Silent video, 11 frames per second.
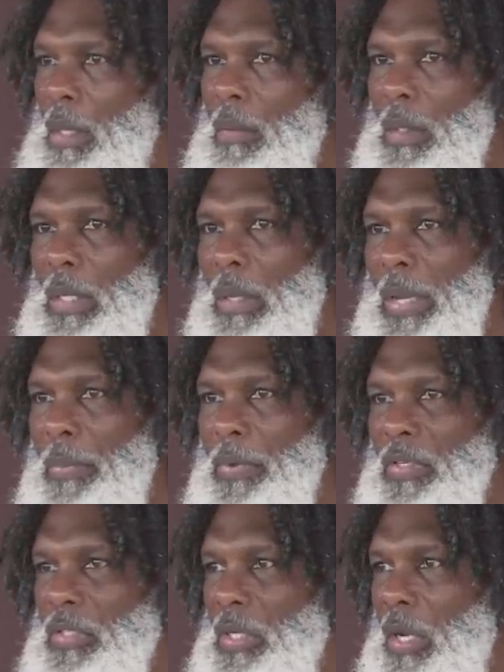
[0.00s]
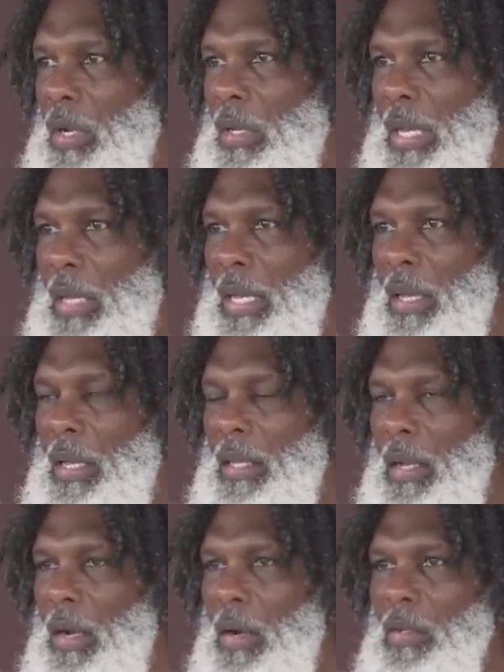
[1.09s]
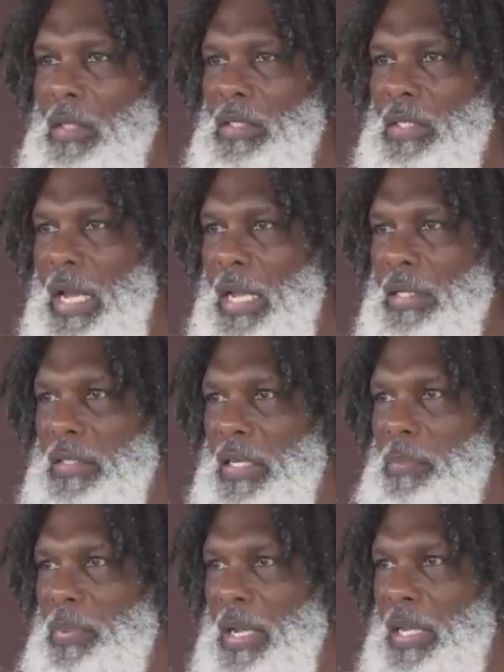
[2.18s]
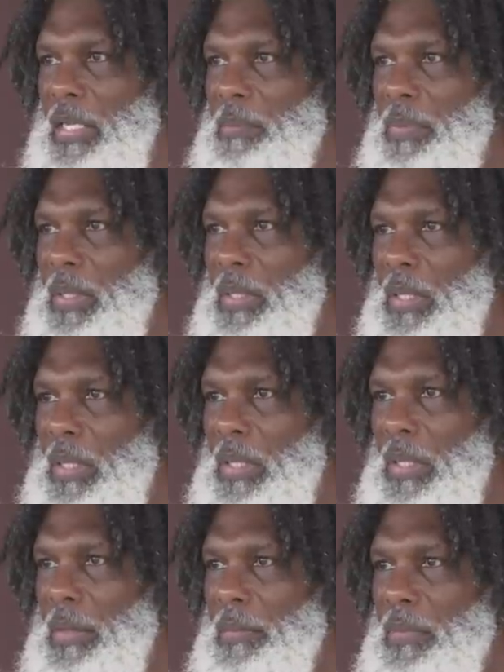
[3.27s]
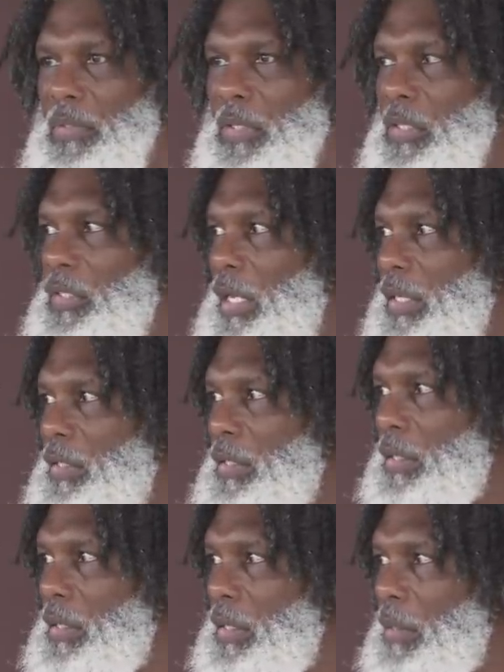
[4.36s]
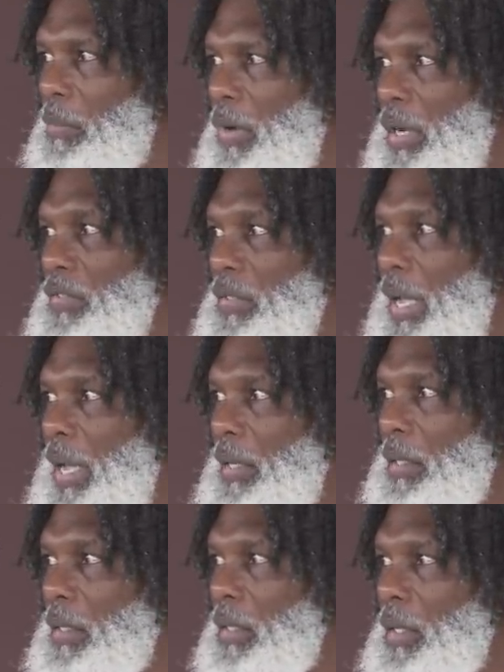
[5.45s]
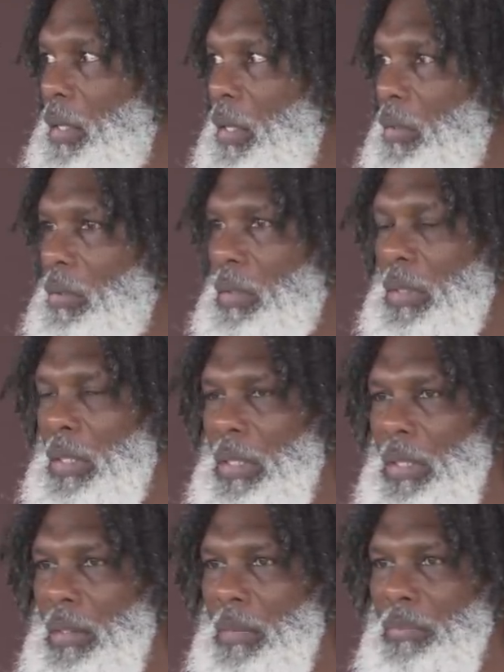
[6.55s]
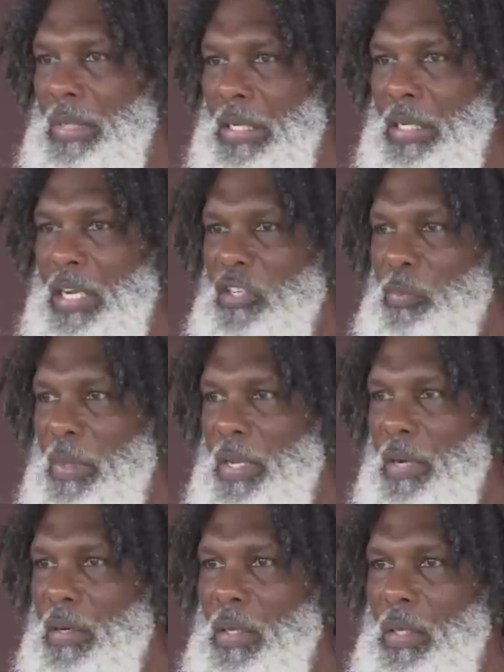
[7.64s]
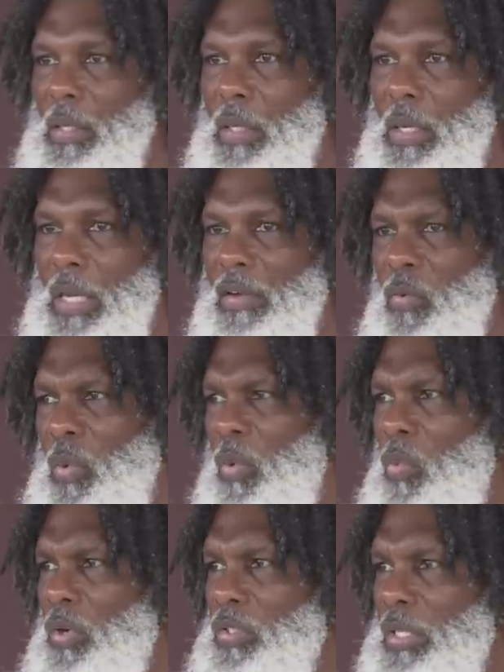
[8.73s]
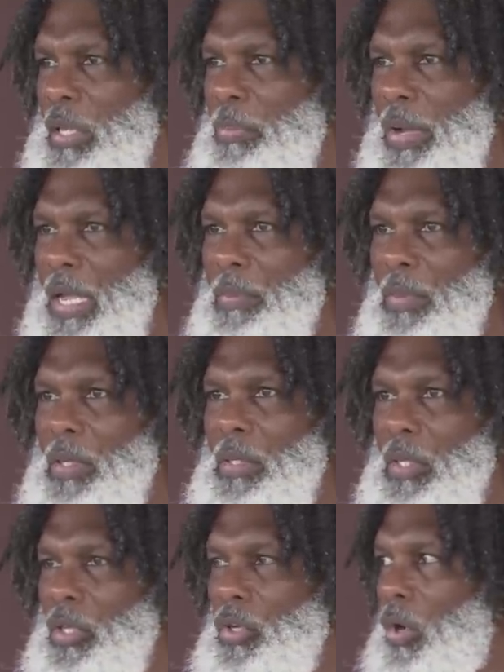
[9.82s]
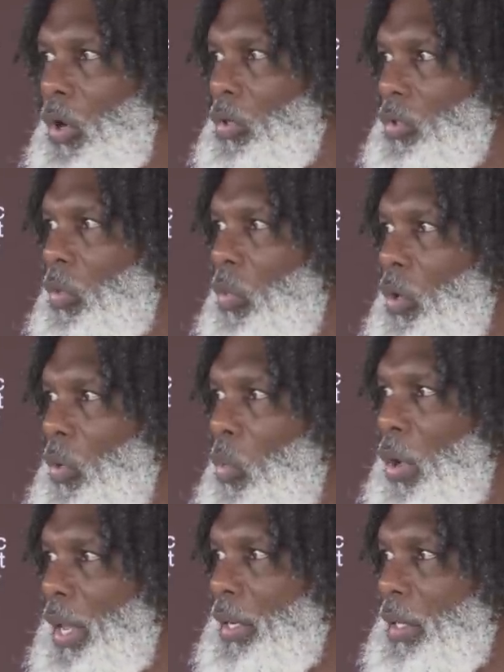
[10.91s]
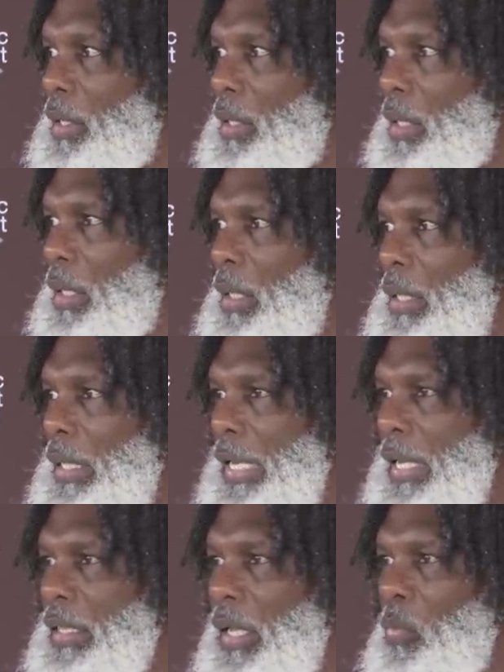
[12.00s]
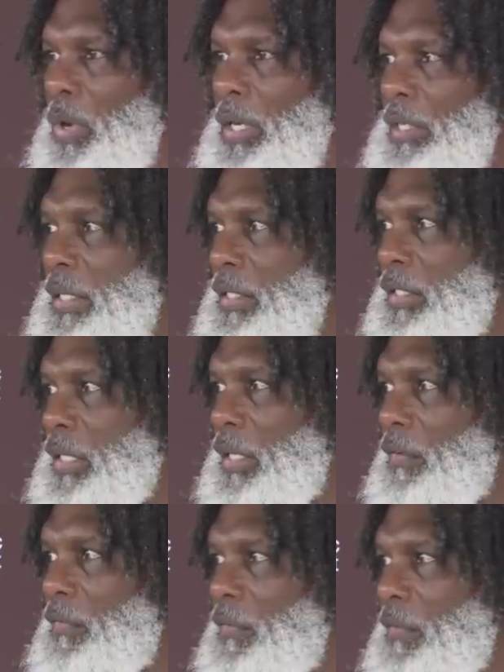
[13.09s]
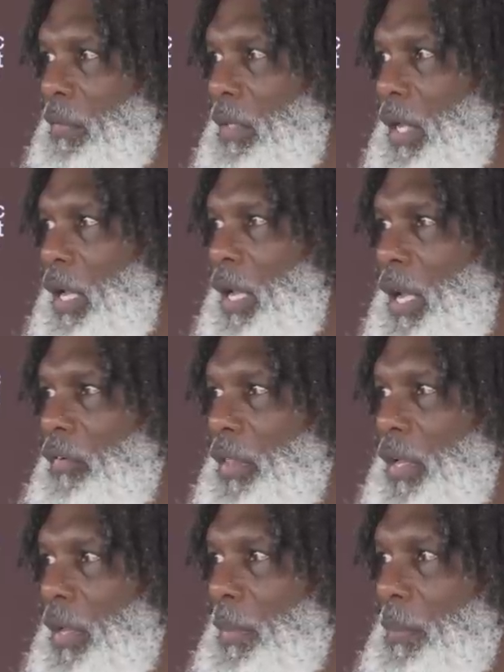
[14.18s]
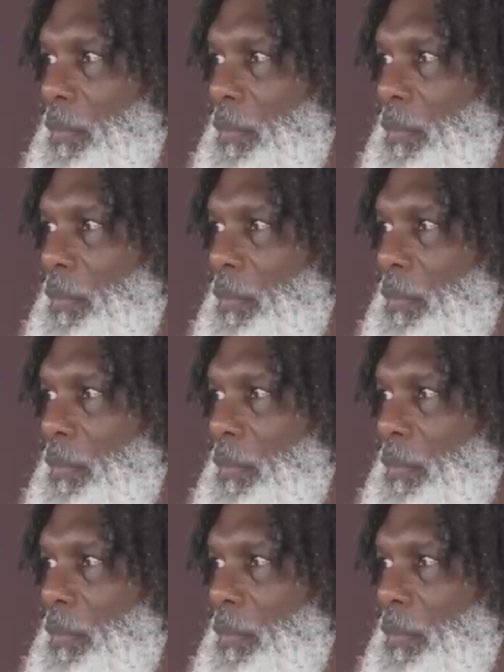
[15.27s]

Well, I'm happy to see all these guys get paid, but success brings that. You know, being an ex-player, everyone wants to get paid, but you also want to win. And I think winning takes care of everything.